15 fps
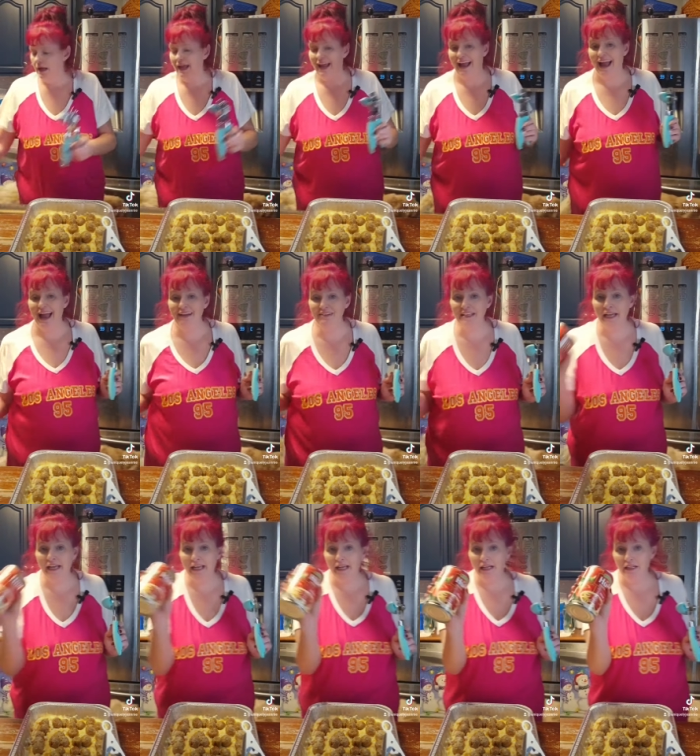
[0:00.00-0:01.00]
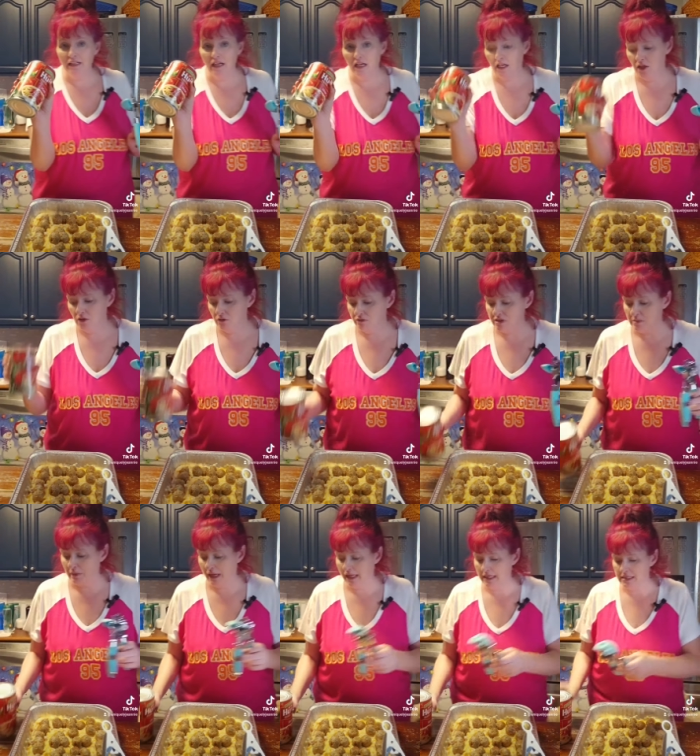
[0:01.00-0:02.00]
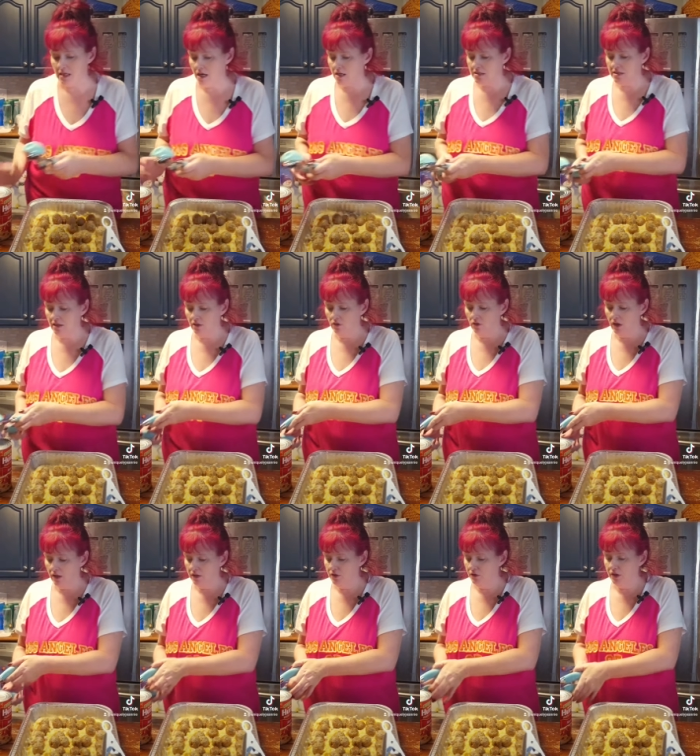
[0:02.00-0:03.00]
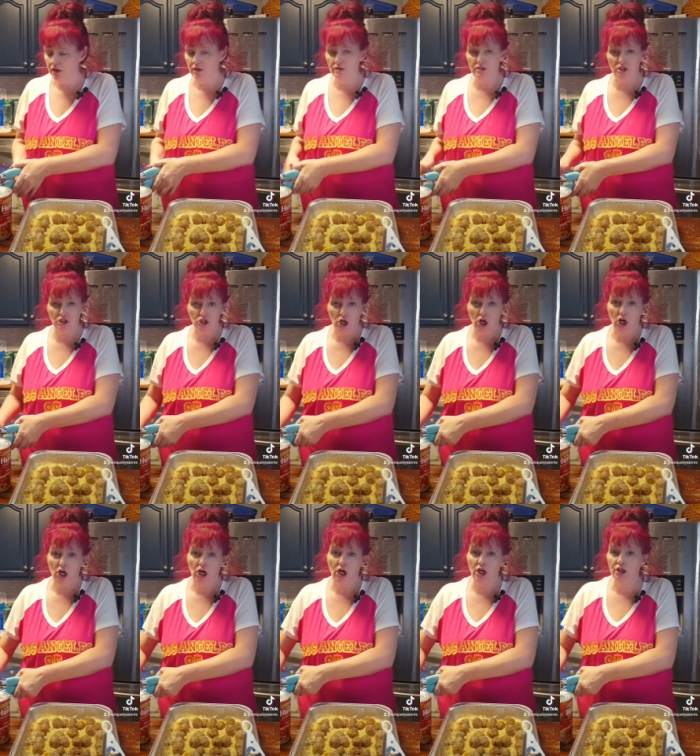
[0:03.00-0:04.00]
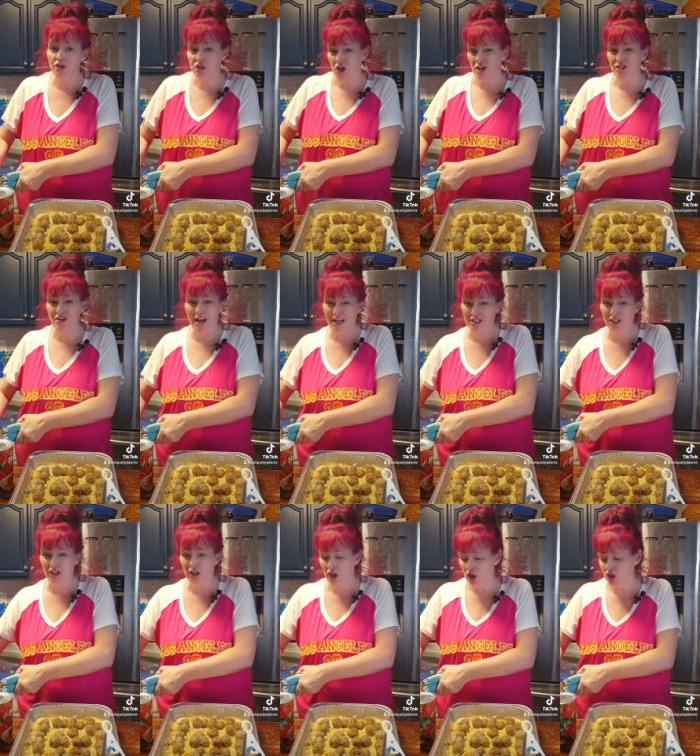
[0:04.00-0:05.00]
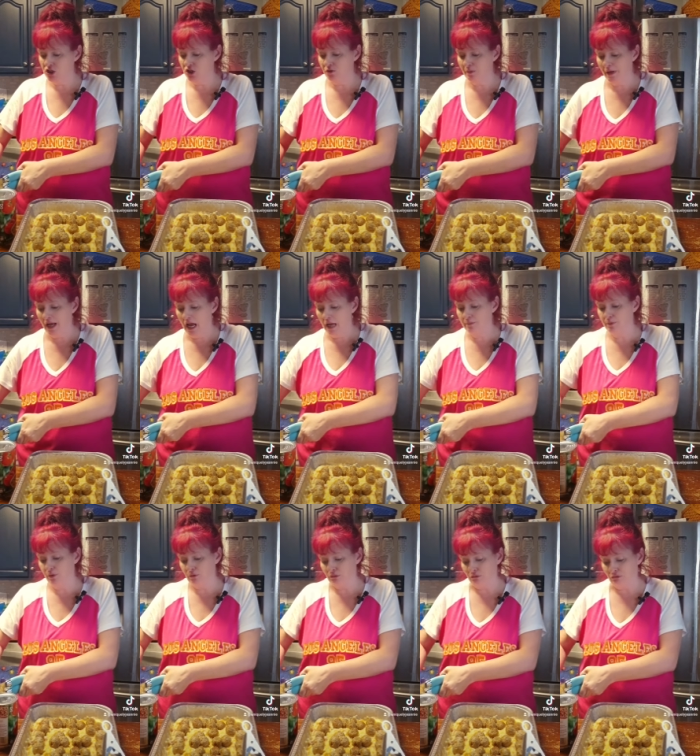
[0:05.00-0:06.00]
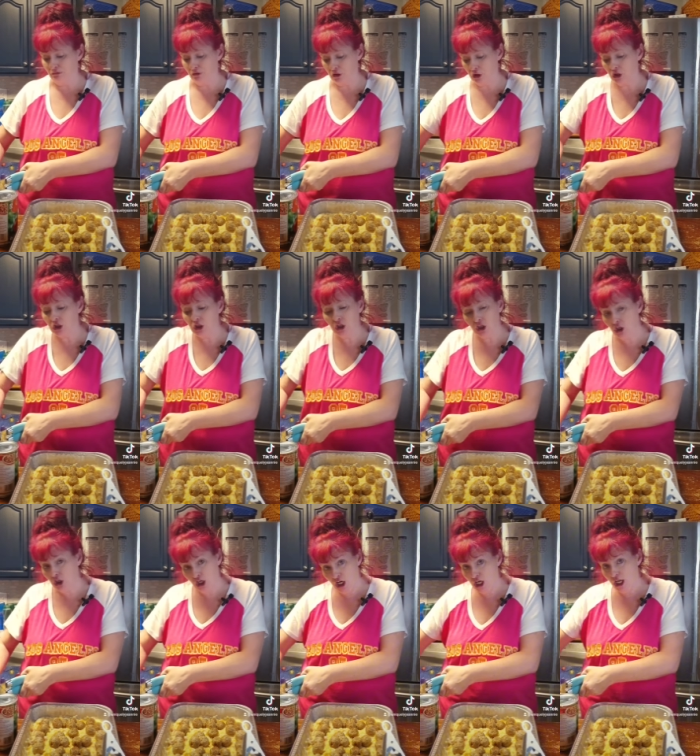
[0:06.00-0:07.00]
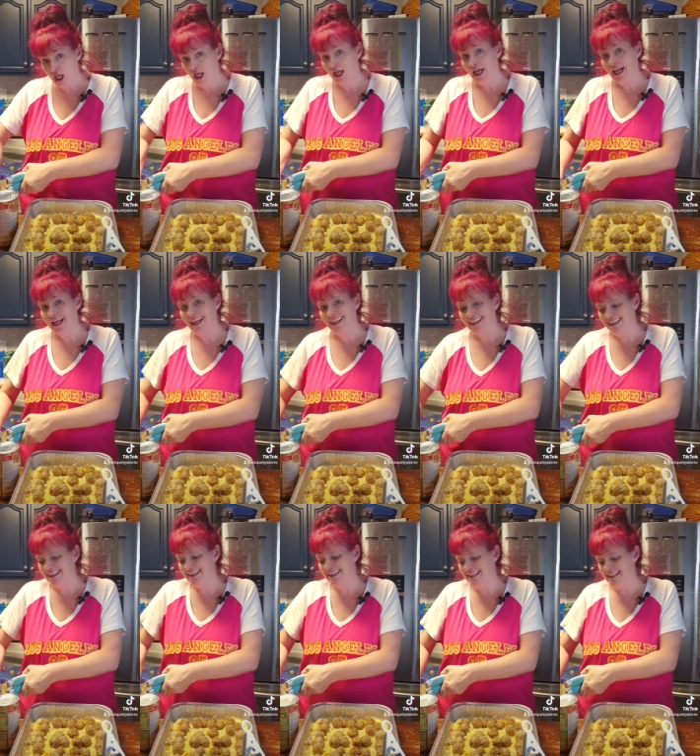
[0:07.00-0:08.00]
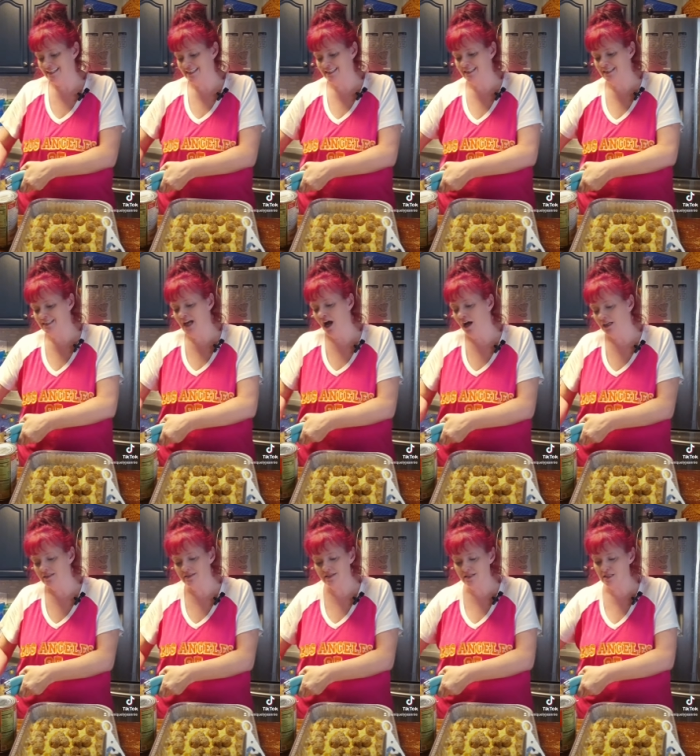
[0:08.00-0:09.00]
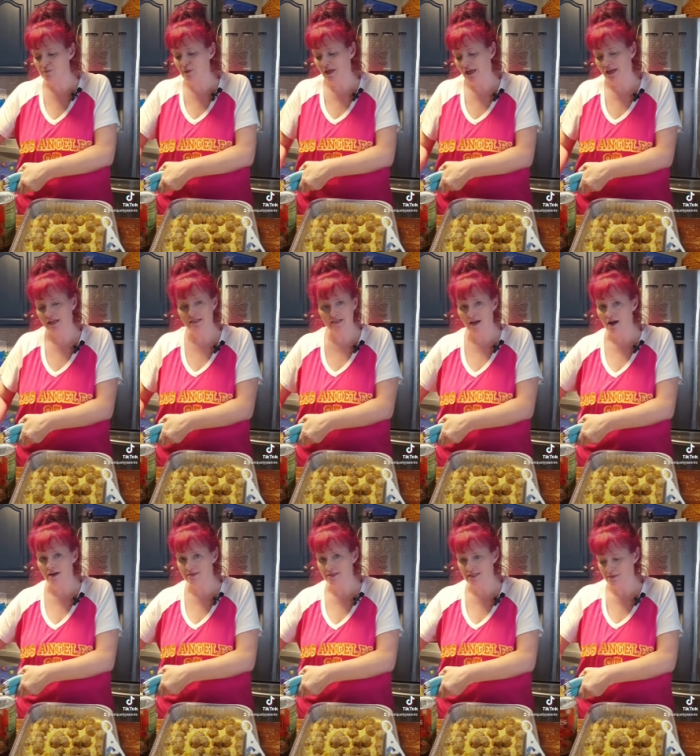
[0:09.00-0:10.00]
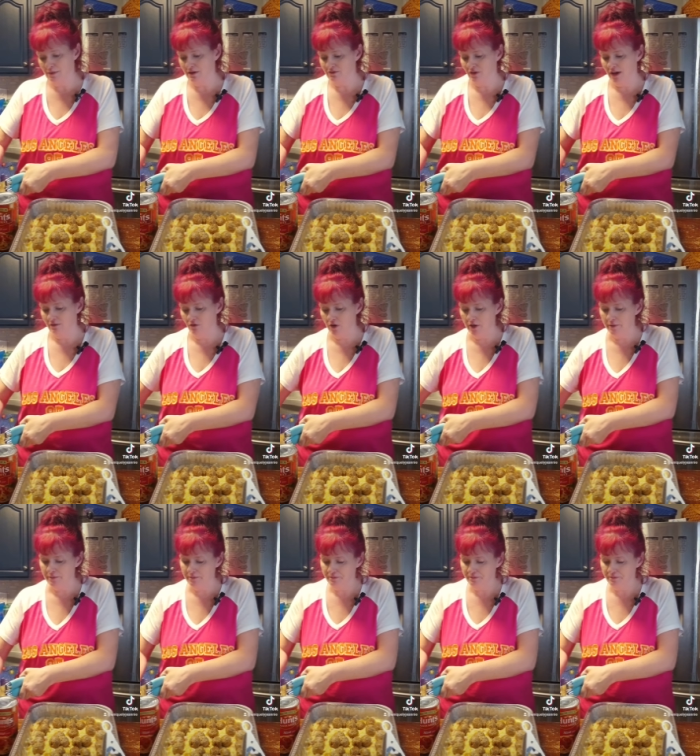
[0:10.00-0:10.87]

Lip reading: I have a can of spaghetti sauce. Now, you can use the jar. The jars are actually larger, but I prefer this Hunt's spaghetti sauce is my favorite.